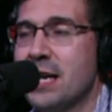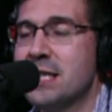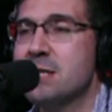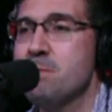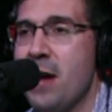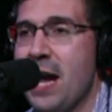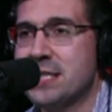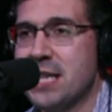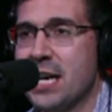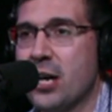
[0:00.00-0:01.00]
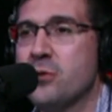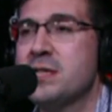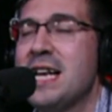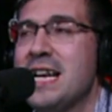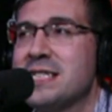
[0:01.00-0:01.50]
gets some pads on, and
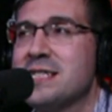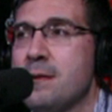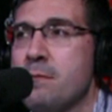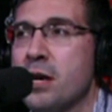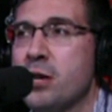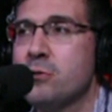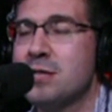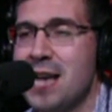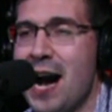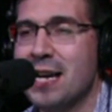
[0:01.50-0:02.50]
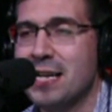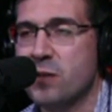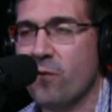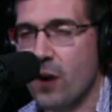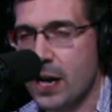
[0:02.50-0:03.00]
goes and hits somebody who's not
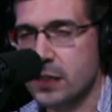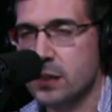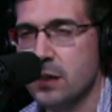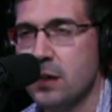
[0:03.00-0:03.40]
his friend,